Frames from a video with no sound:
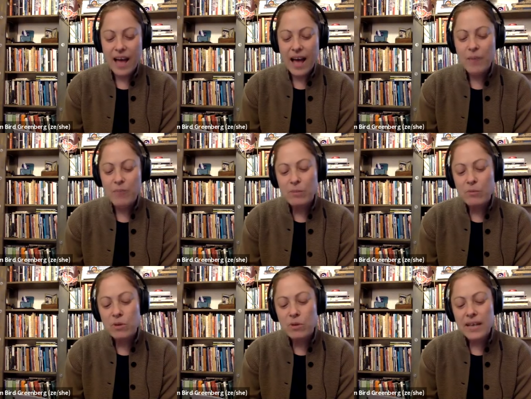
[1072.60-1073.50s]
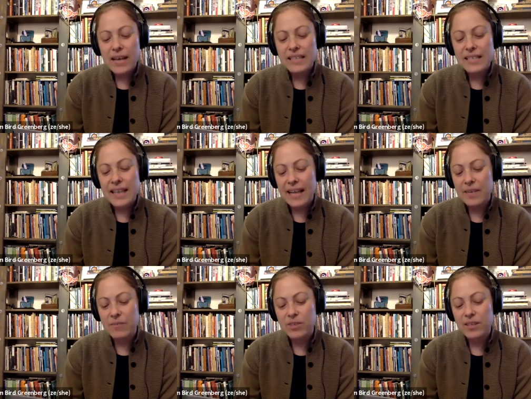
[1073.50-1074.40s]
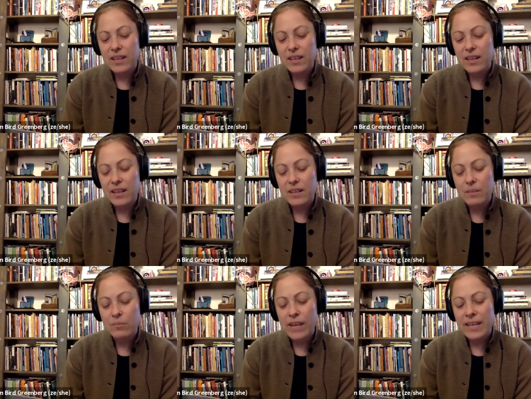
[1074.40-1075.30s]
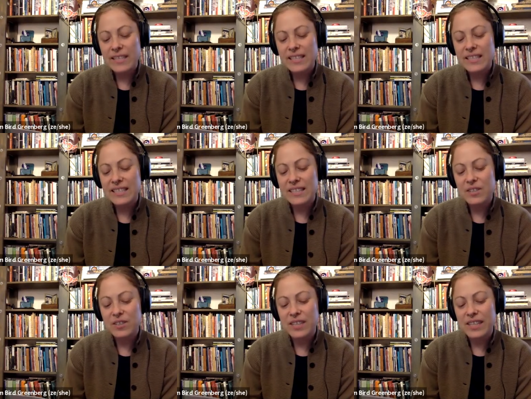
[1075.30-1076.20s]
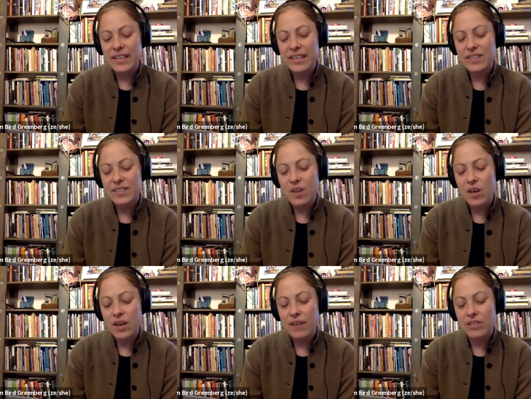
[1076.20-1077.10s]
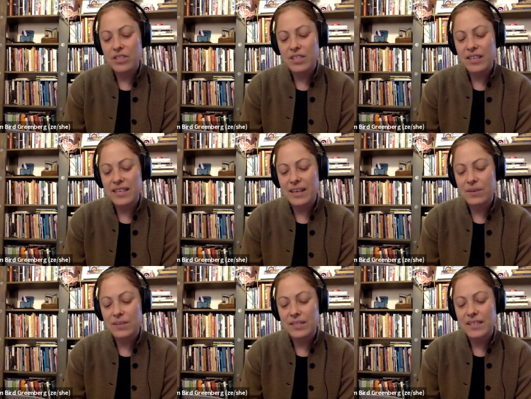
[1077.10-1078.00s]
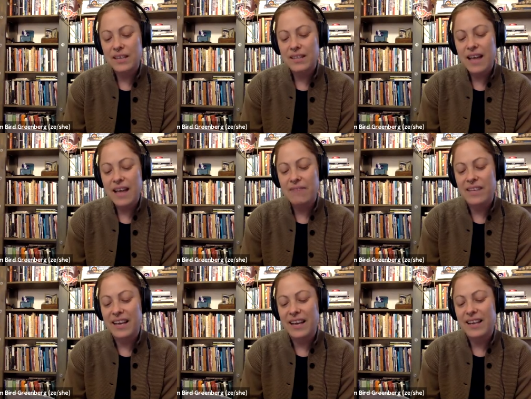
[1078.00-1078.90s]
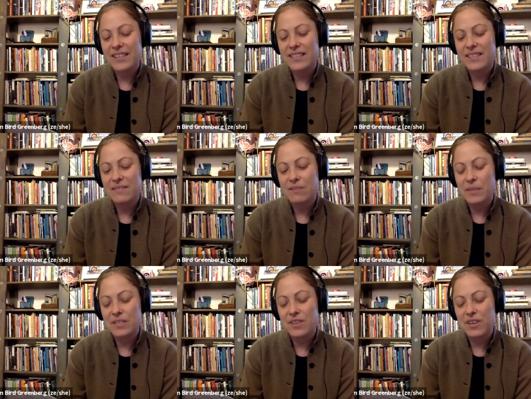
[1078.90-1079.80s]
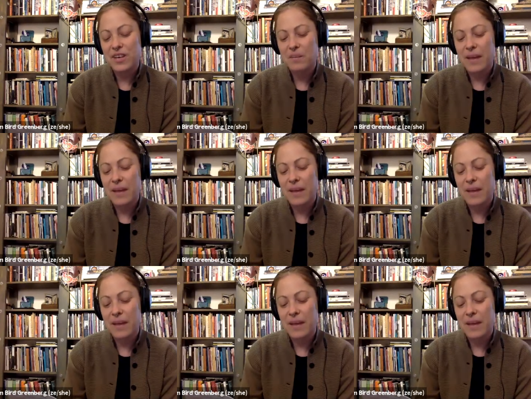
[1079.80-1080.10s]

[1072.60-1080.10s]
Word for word: I am reborn as an animal that breaks into dental clinics long after sundown to suck laughing gas from its dark